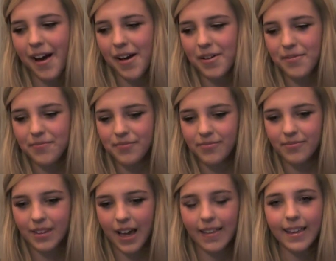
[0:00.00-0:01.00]
I
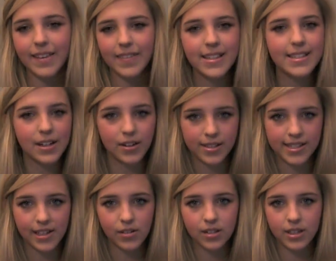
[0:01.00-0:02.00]
like things that are
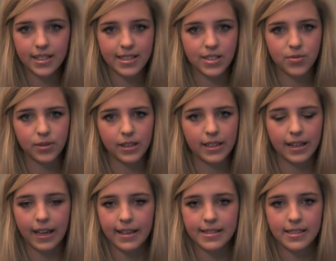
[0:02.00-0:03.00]
silk because it's really
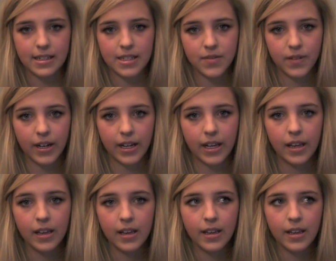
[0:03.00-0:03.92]
nice and it's very